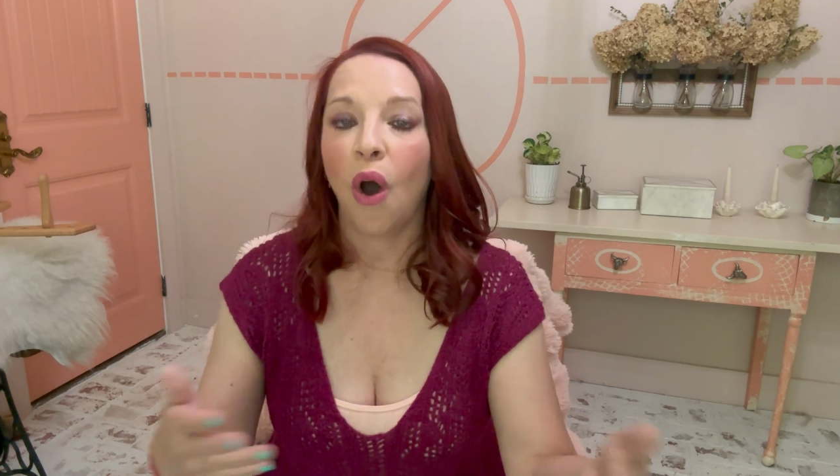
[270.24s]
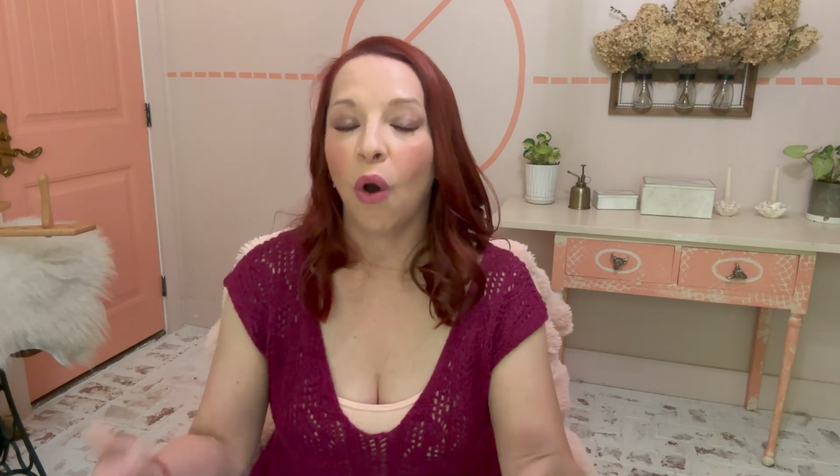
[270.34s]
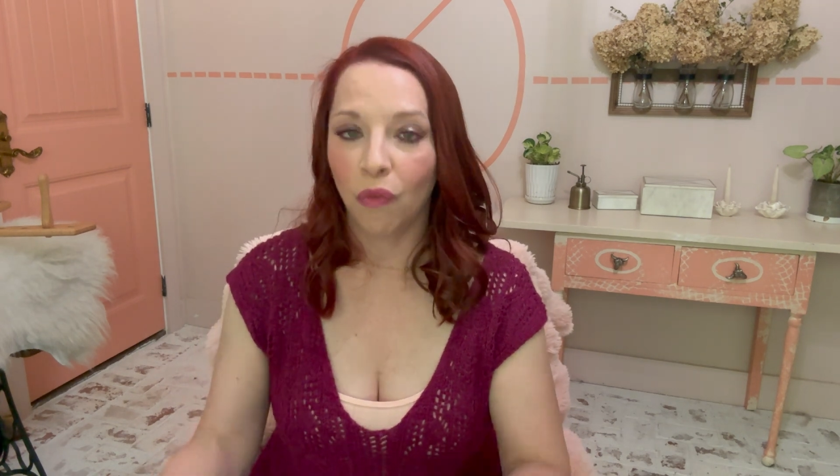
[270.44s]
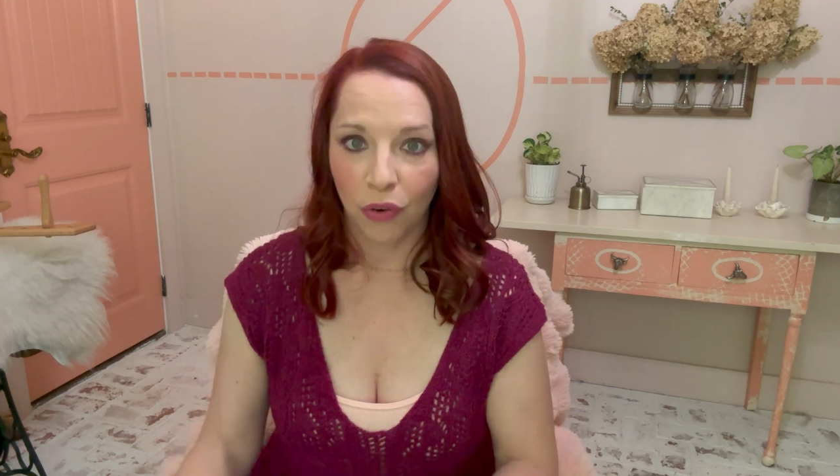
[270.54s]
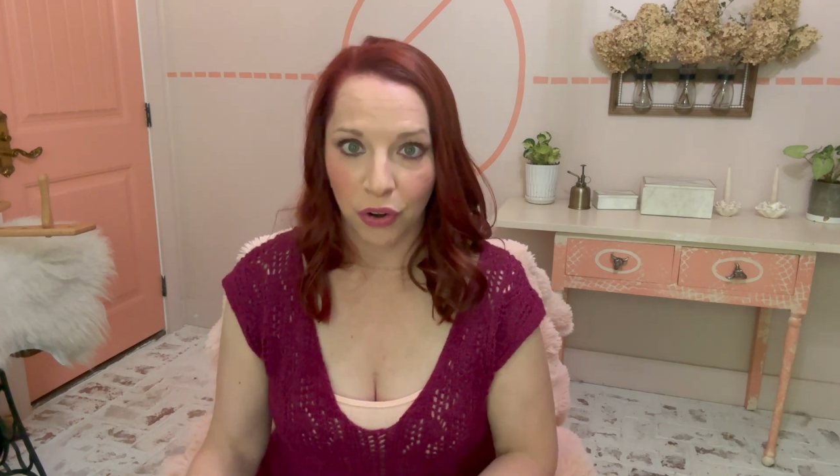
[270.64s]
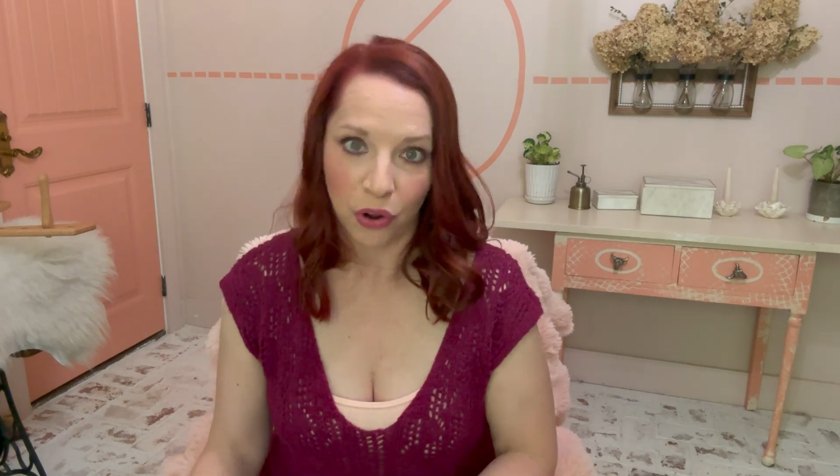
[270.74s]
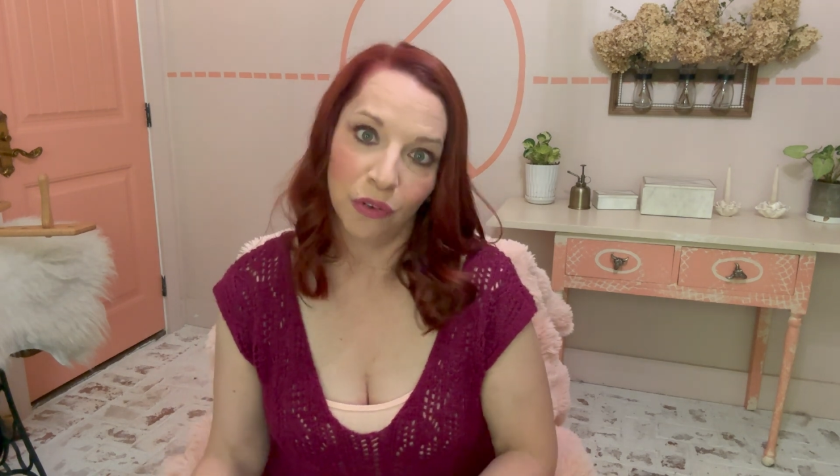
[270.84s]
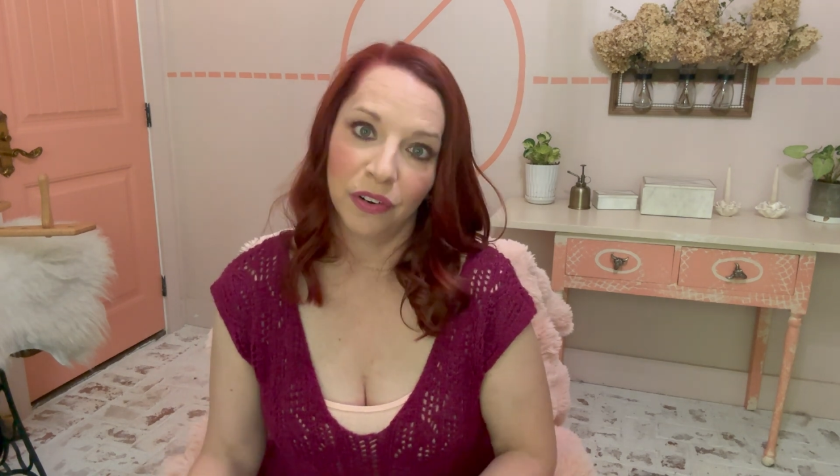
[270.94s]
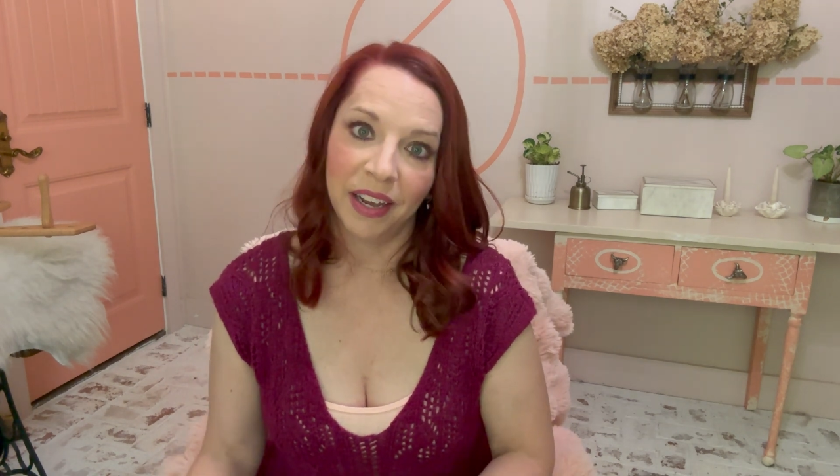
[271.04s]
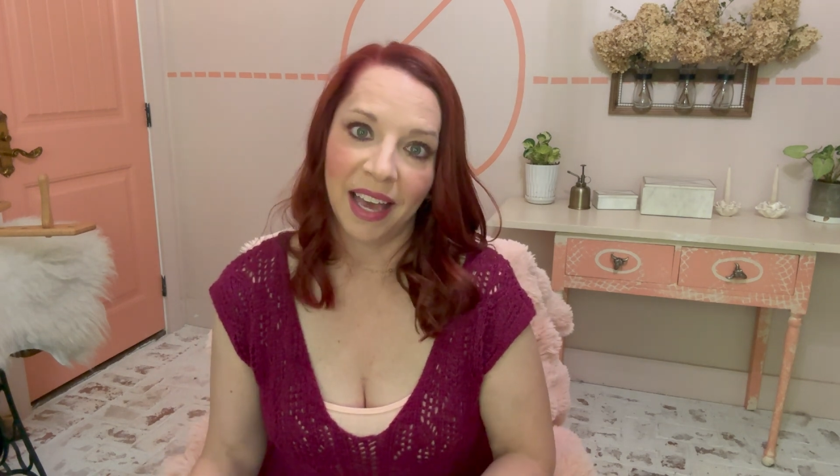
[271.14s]
over and
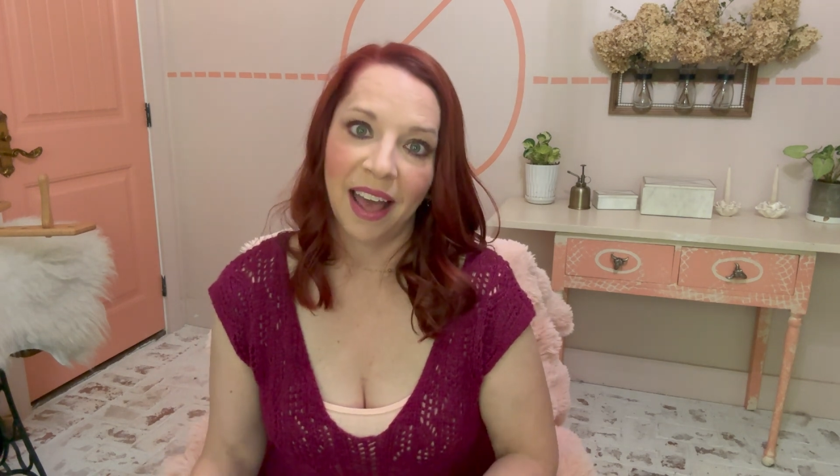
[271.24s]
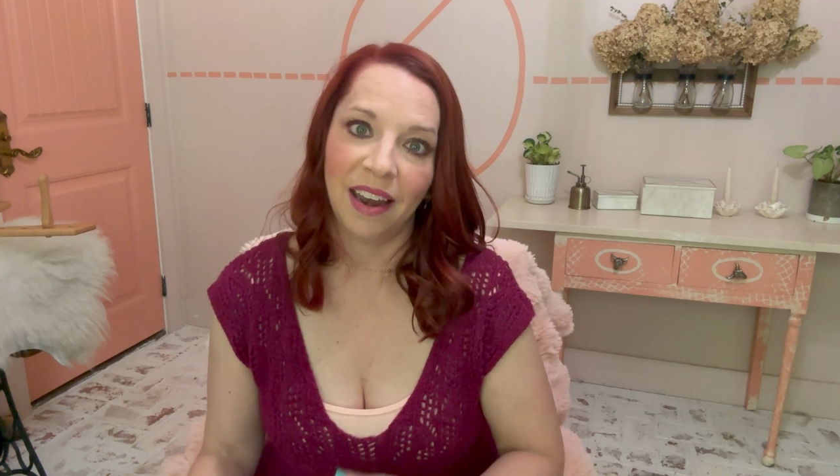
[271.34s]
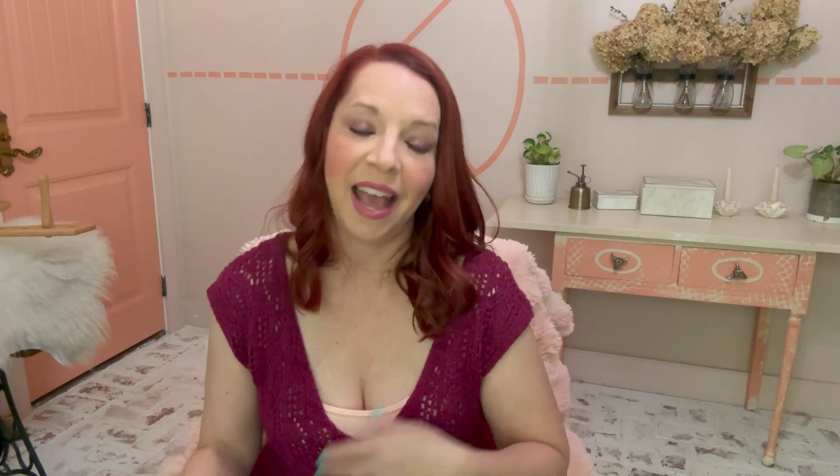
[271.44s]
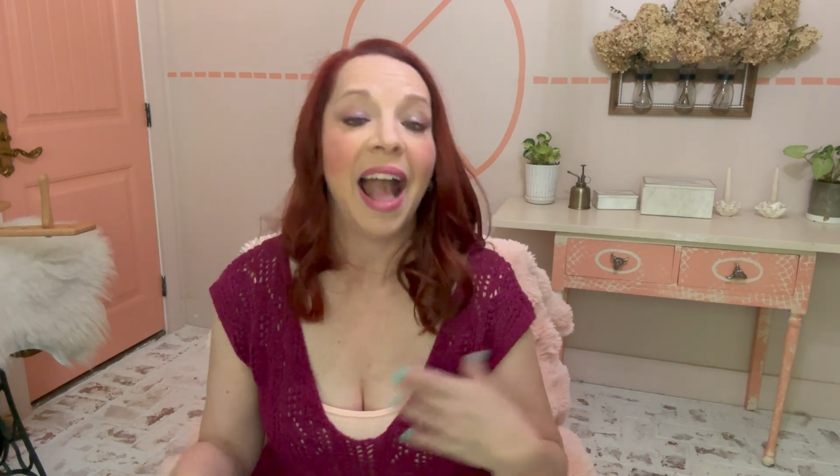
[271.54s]
over again